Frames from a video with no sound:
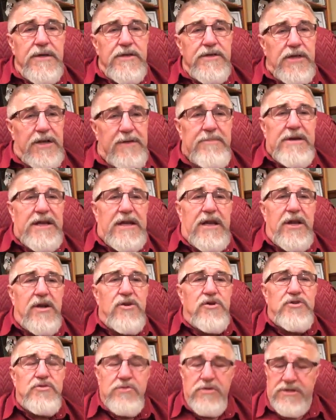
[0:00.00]
But let me
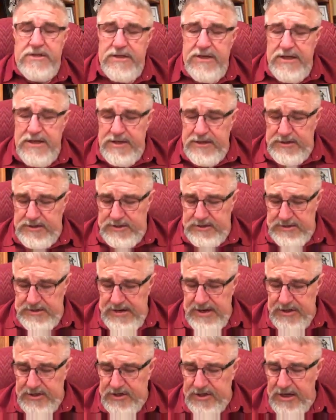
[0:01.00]
close with this.
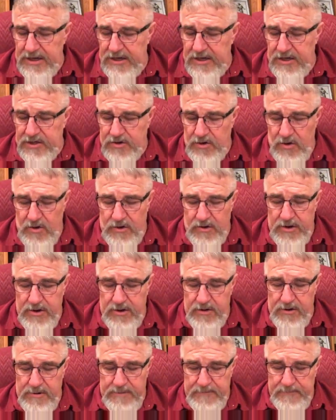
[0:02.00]
I said this
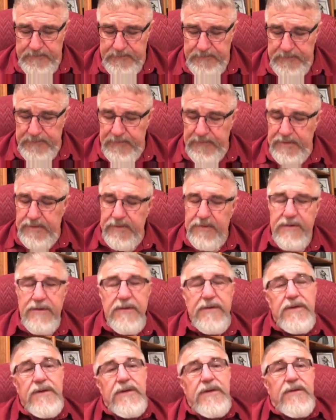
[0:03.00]
earlier,
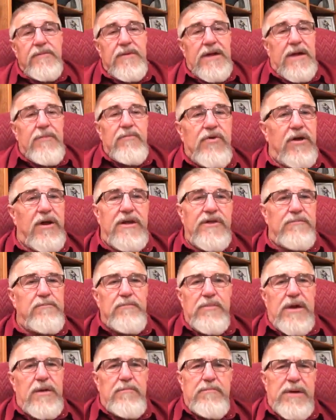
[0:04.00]
but gonna it,
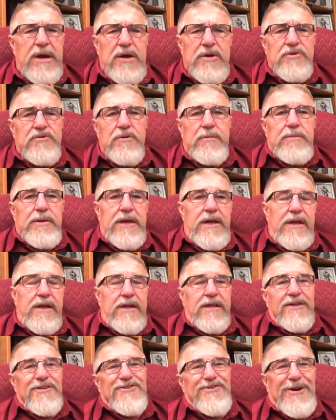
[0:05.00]
it bears
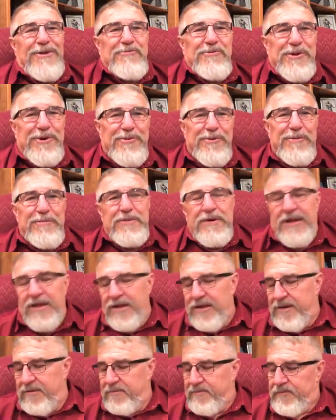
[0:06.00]
repeating, and so I want to
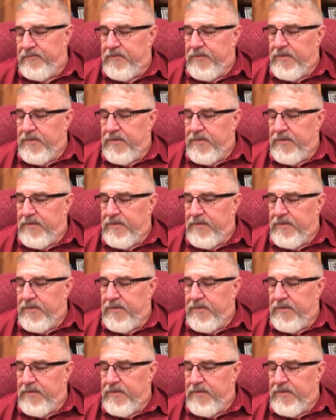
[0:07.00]
repeat it.